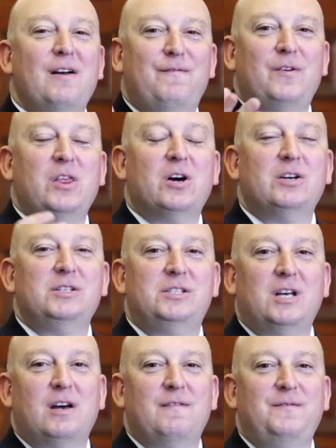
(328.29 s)
For those
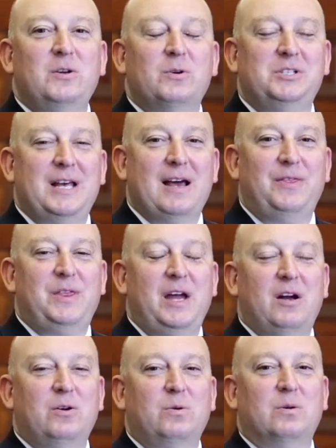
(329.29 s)
viewers out
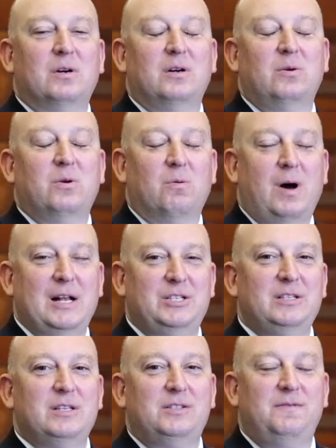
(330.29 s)
there who are
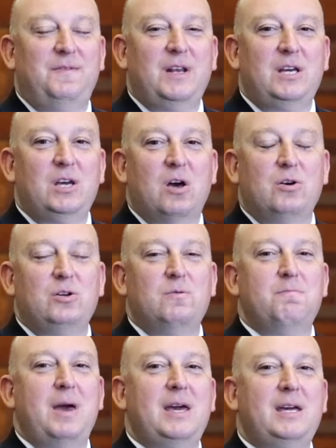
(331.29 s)
watching this video, you
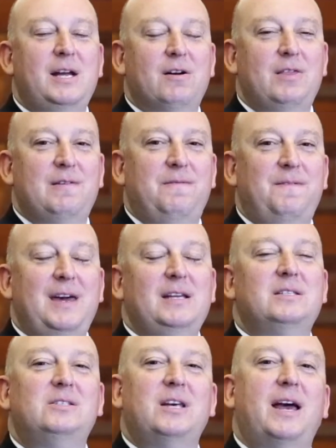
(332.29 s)
may hear the
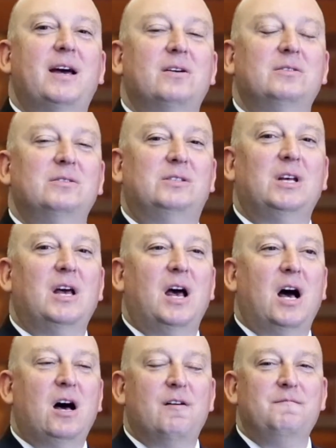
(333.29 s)
faint sounds
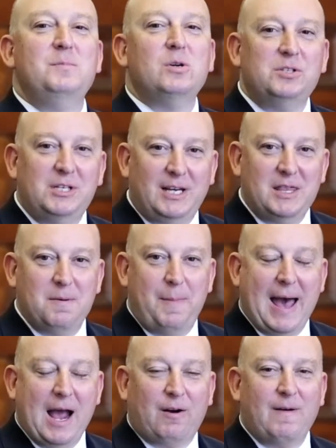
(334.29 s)
of music in the
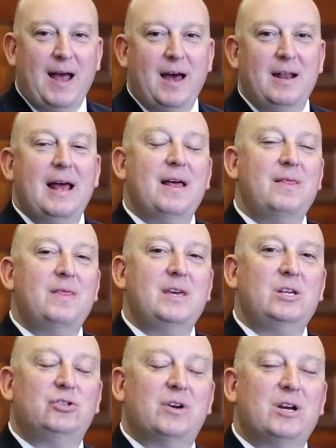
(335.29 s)
background, and
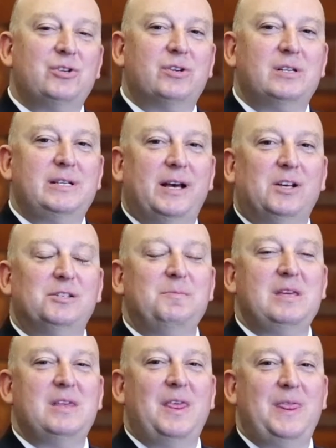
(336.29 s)
the treasurer tells
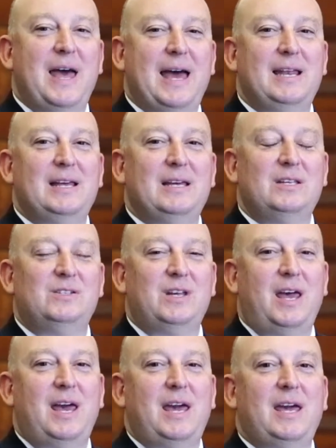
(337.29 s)
me that that is
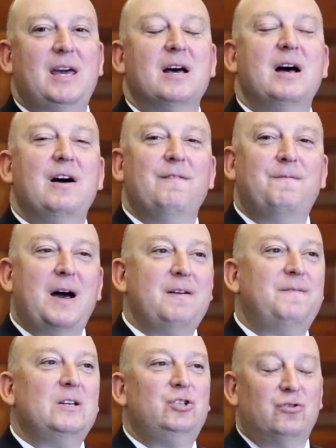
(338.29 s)
a
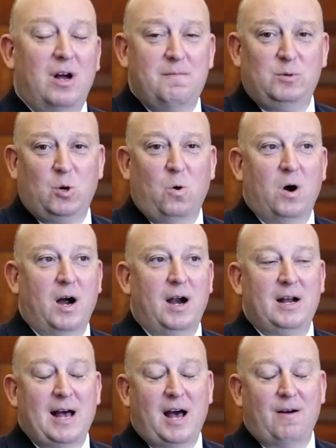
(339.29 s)
fife and drum corps
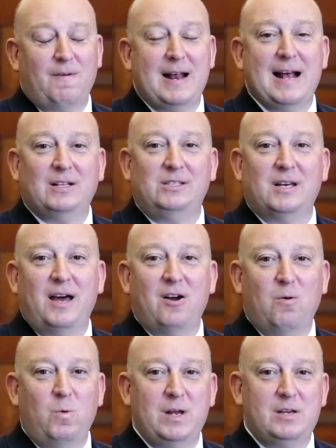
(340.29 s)
right outside
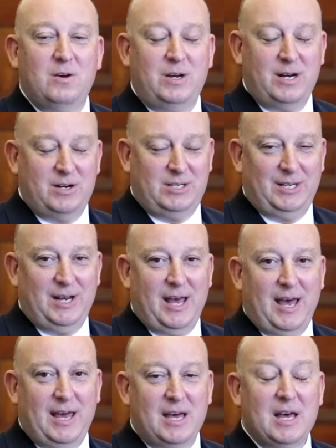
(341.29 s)
our window here
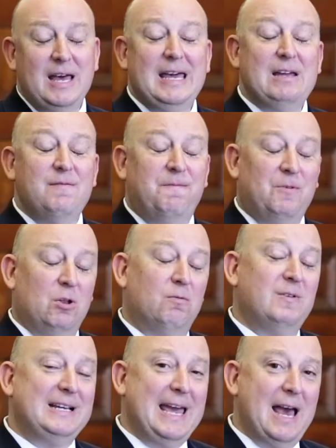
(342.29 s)
today in full
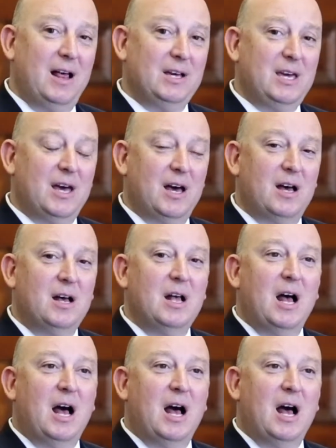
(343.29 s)
regalia,